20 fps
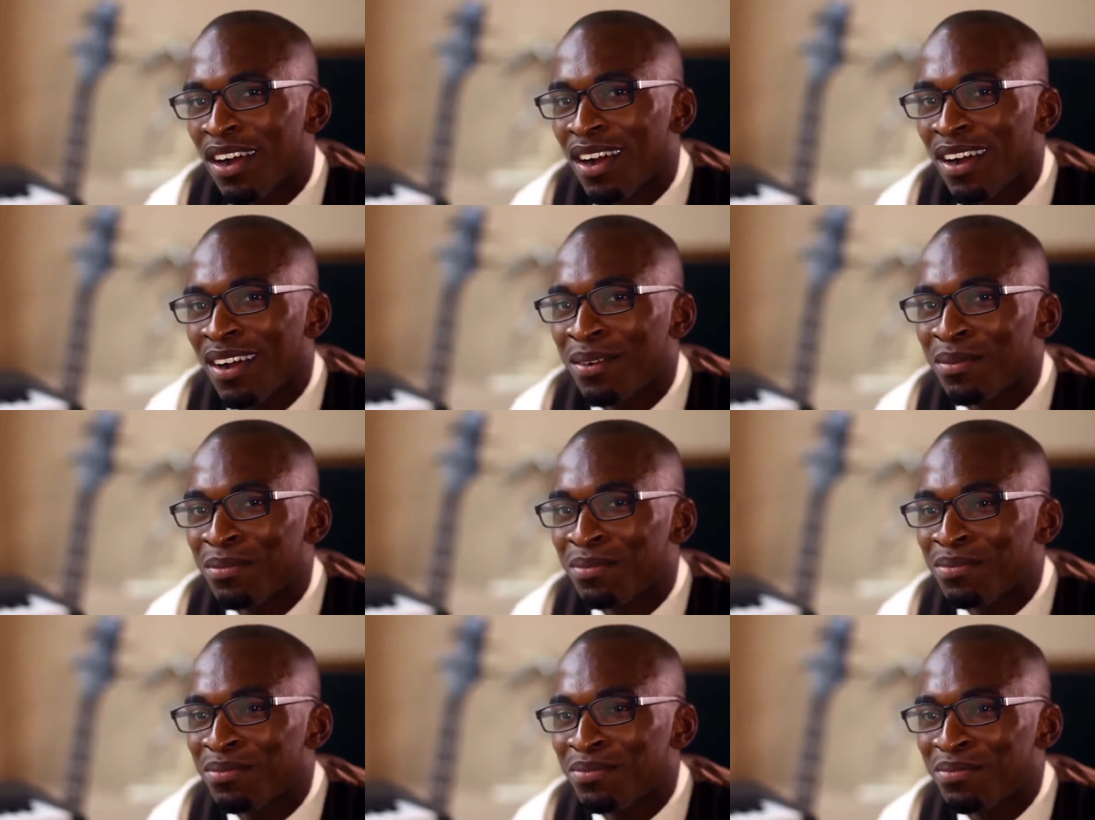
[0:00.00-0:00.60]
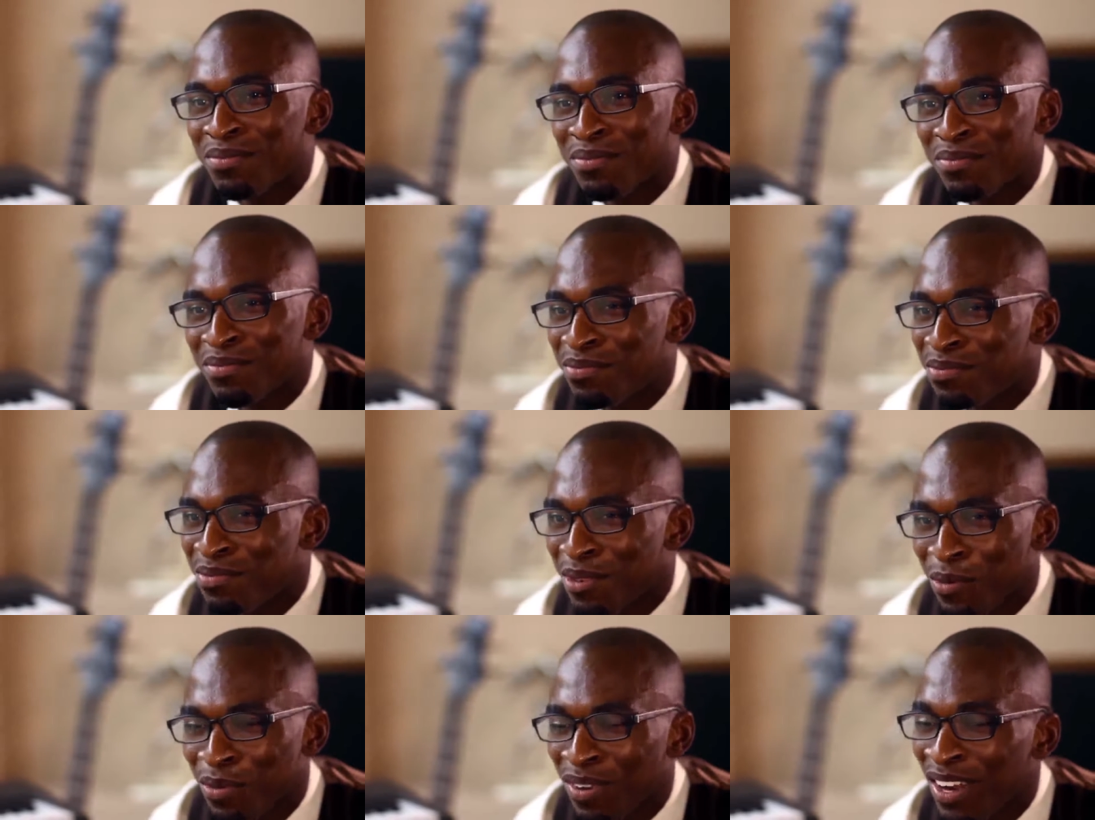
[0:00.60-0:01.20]
I'm
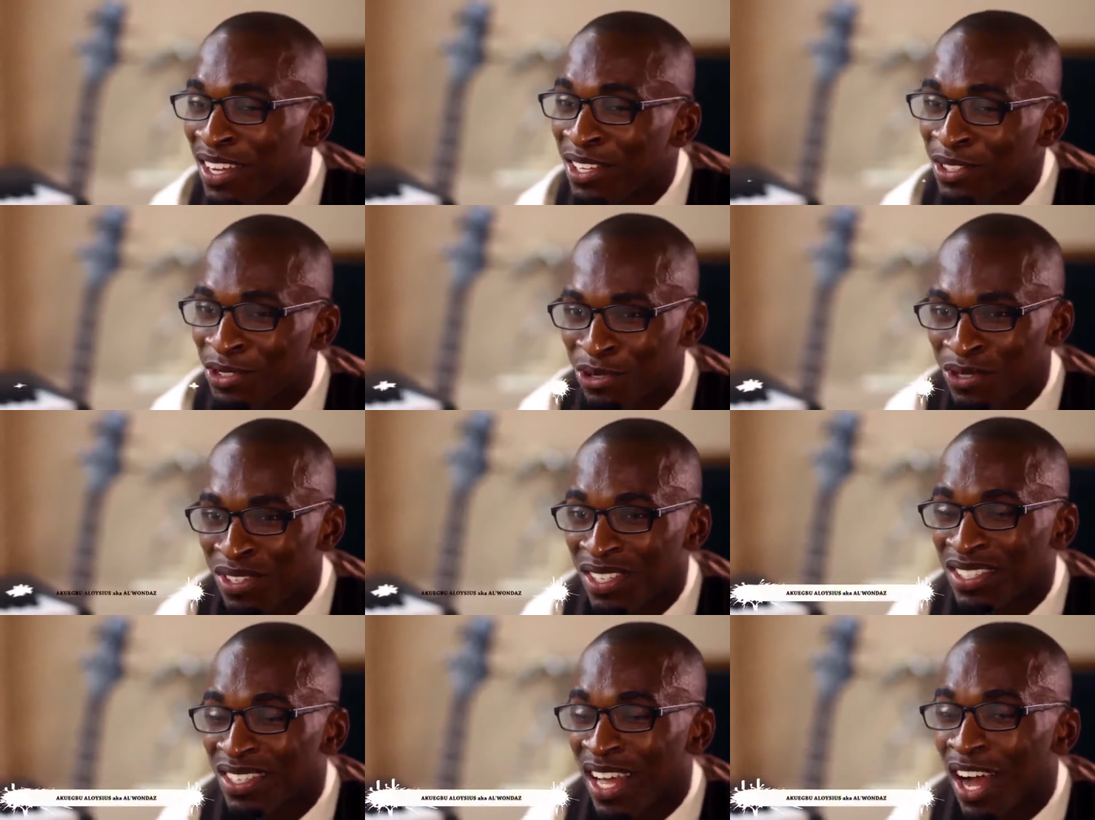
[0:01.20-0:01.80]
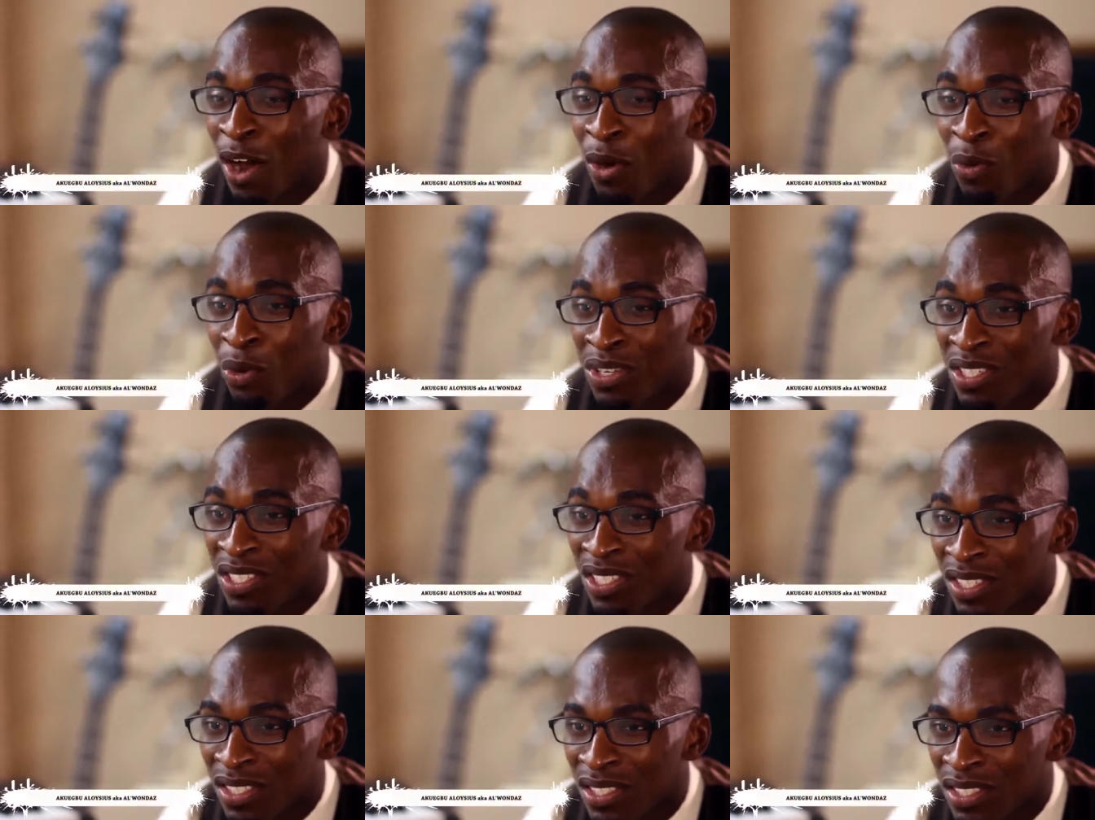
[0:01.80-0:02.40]
popularly known as
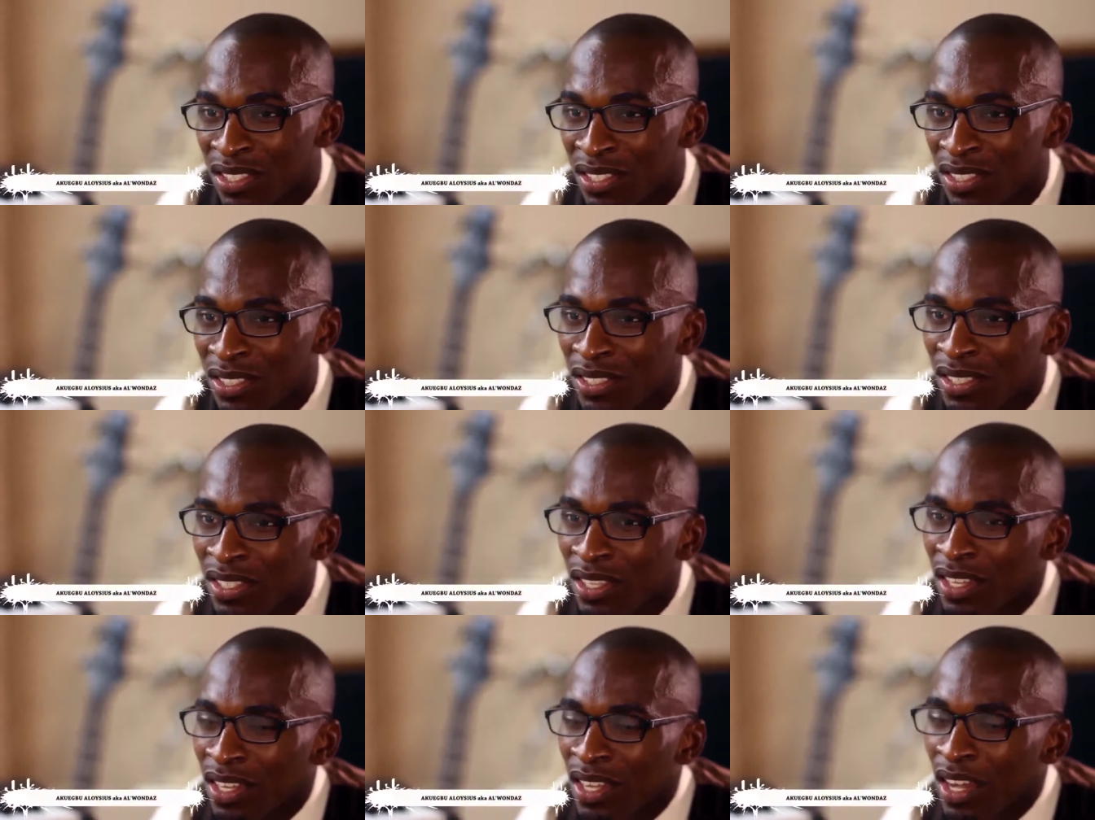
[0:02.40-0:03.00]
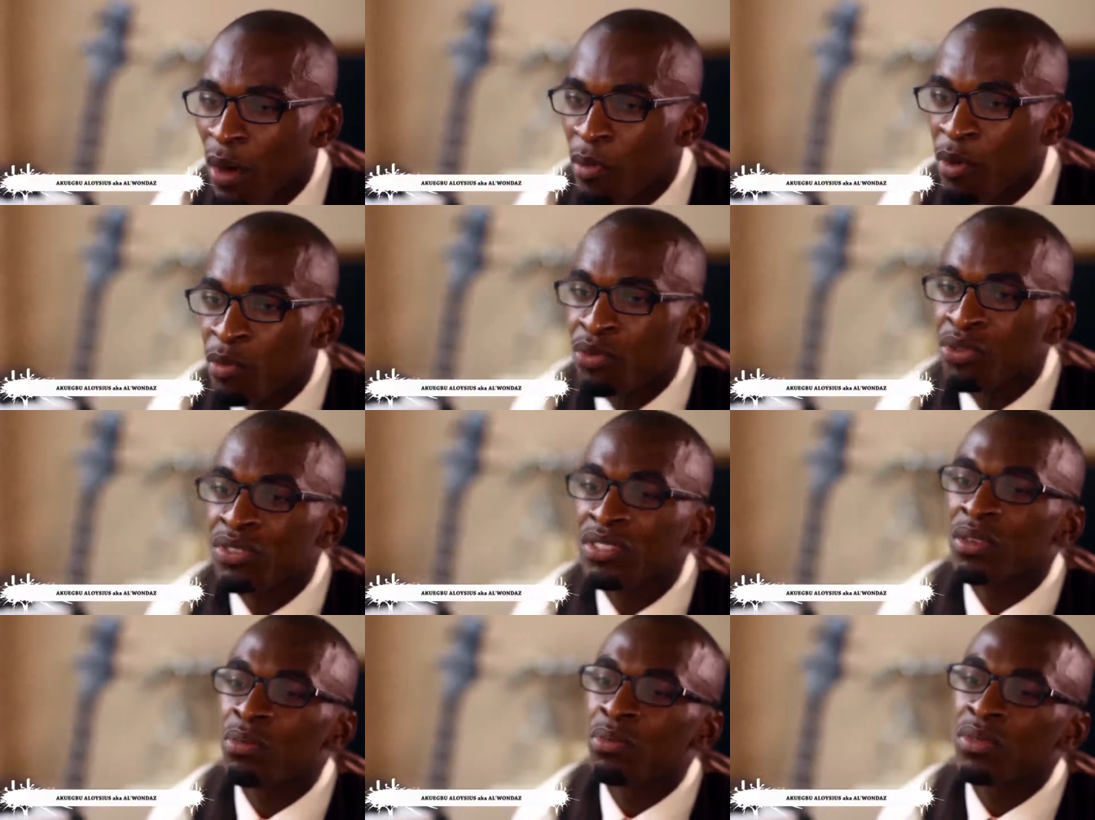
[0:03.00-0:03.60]
Alwondaz. I'm a
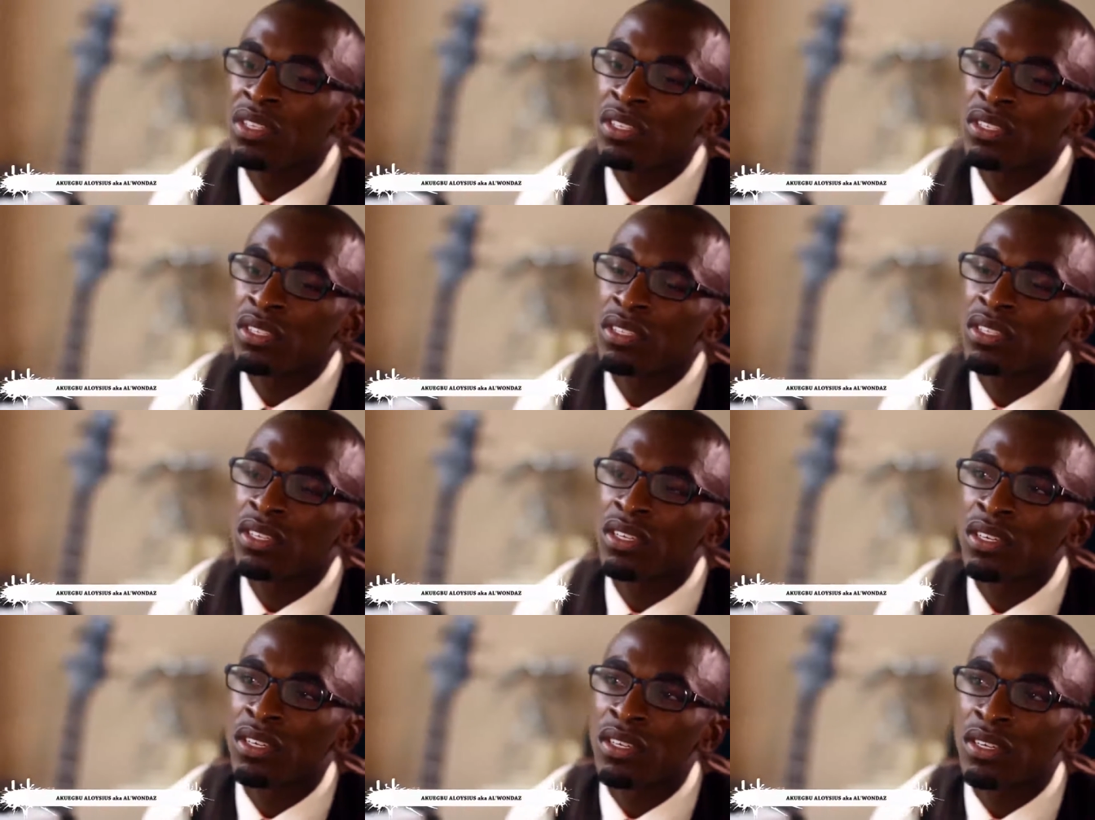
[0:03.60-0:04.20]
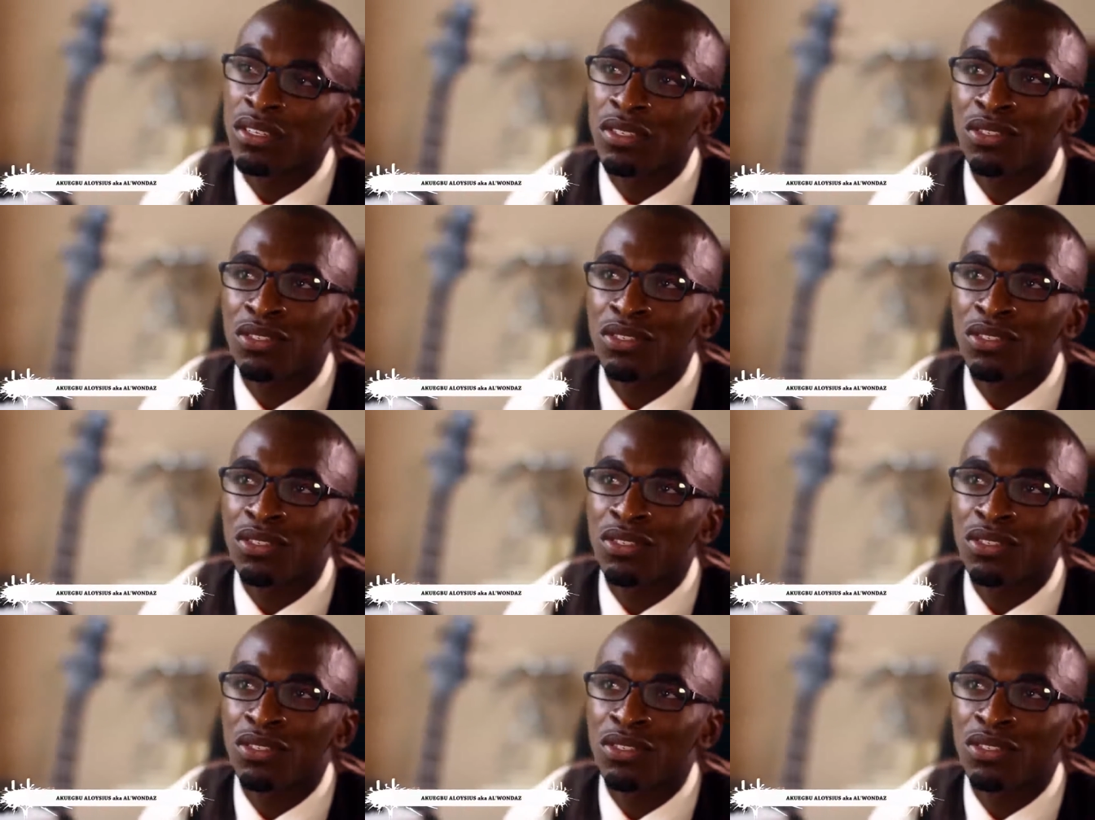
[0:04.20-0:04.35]
music minister,